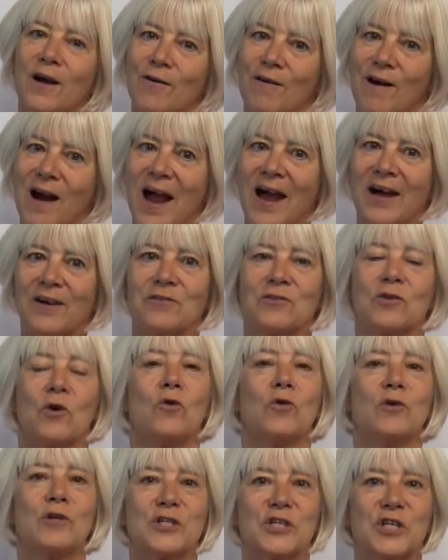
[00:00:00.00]
around
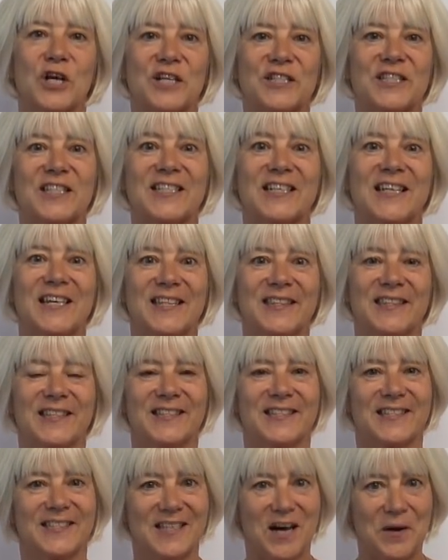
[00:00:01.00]
or just in the
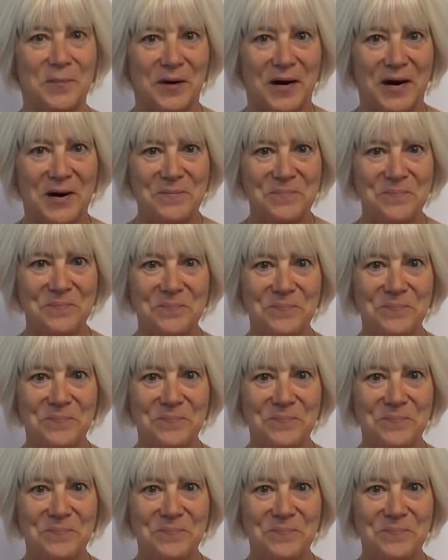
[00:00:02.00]
summer,